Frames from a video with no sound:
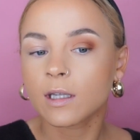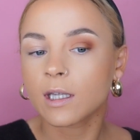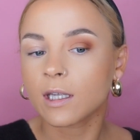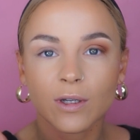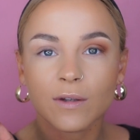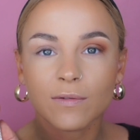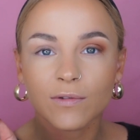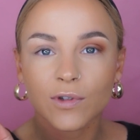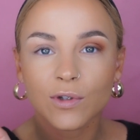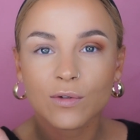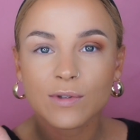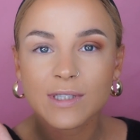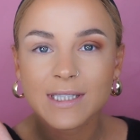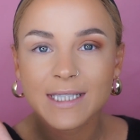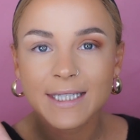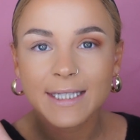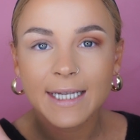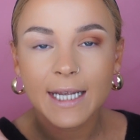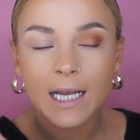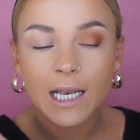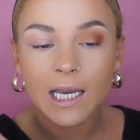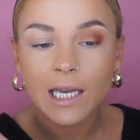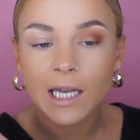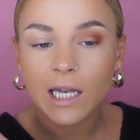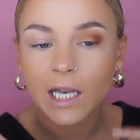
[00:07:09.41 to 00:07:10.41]
If you
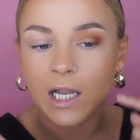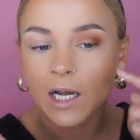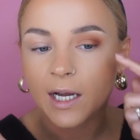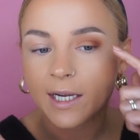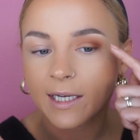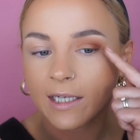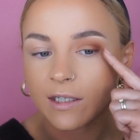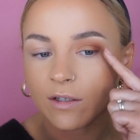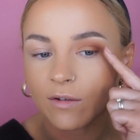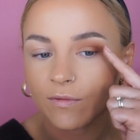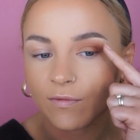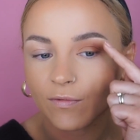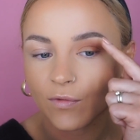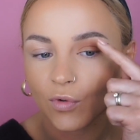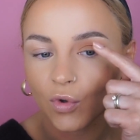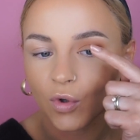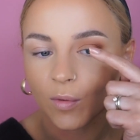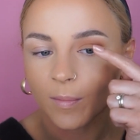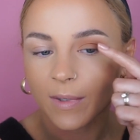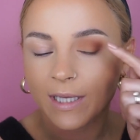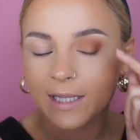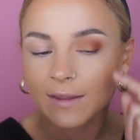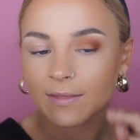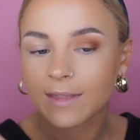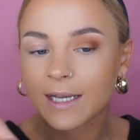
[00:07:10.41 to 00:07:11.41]
see a line
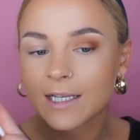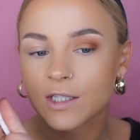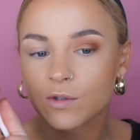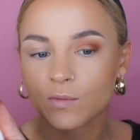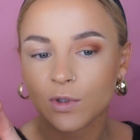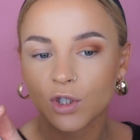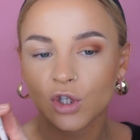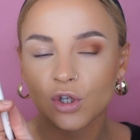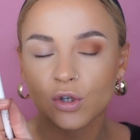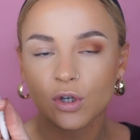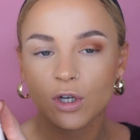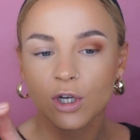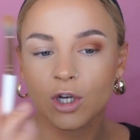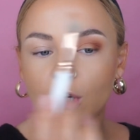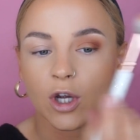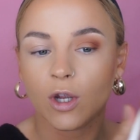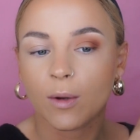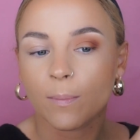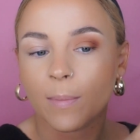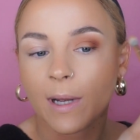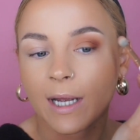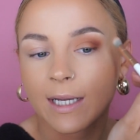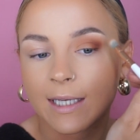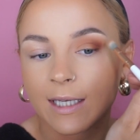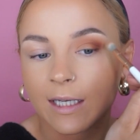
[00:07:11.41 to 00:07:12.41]
forming, that's when you can
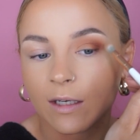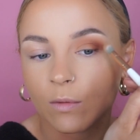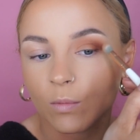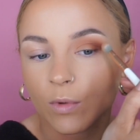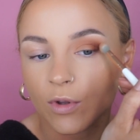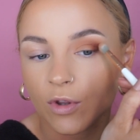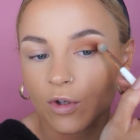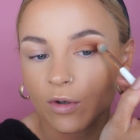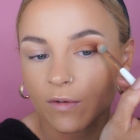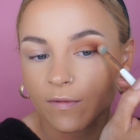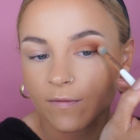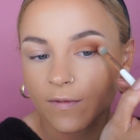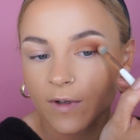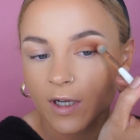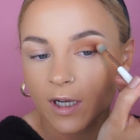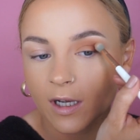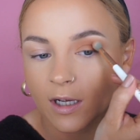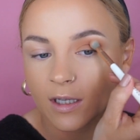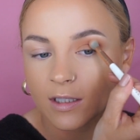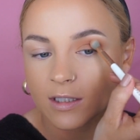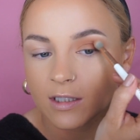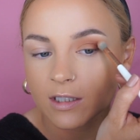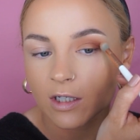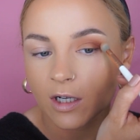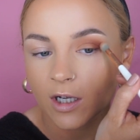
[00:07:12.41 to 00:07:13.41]
go back in with your
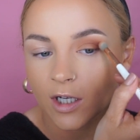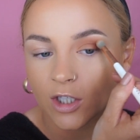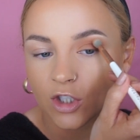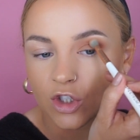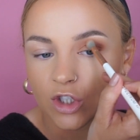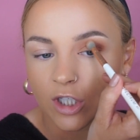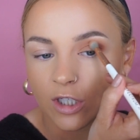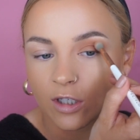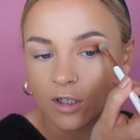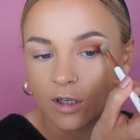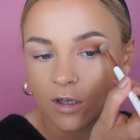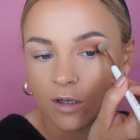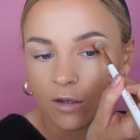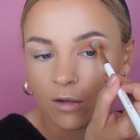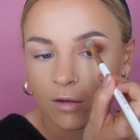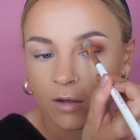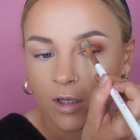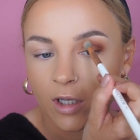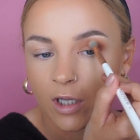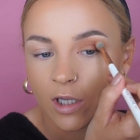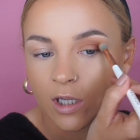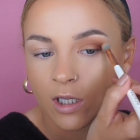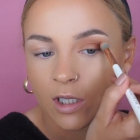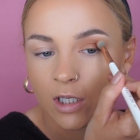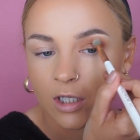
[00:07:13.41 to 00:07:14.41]
first eyeshadow,
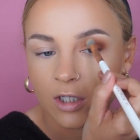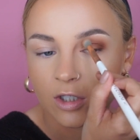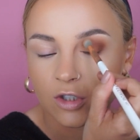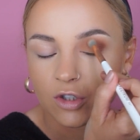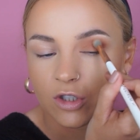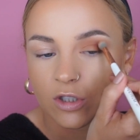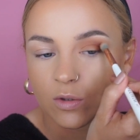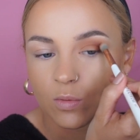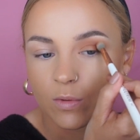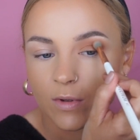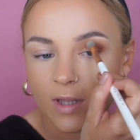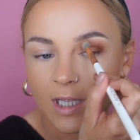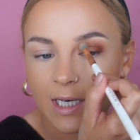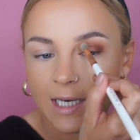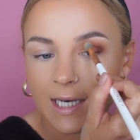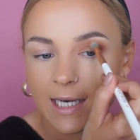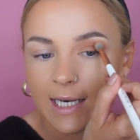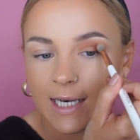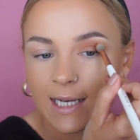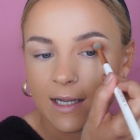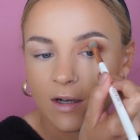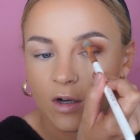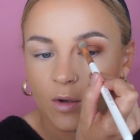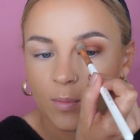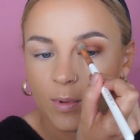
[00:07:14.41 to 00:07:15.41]
just with a
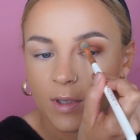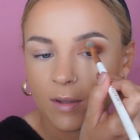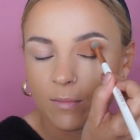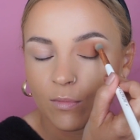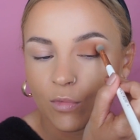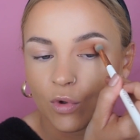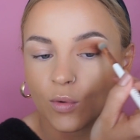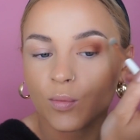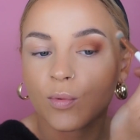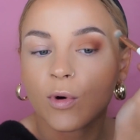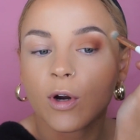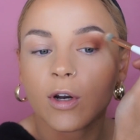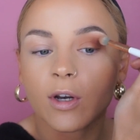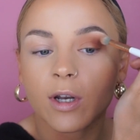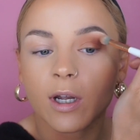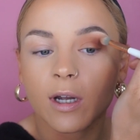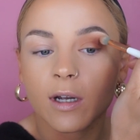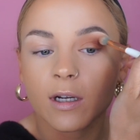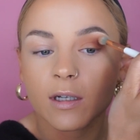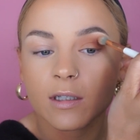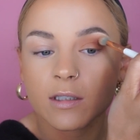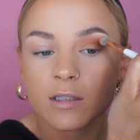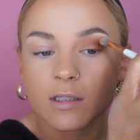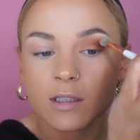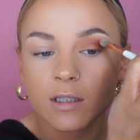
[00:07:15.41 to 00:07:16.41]
little bit more
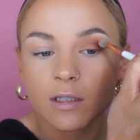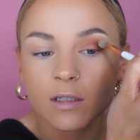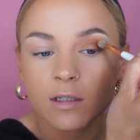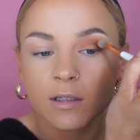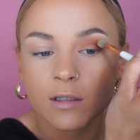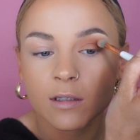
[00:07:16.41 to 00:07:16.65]
product,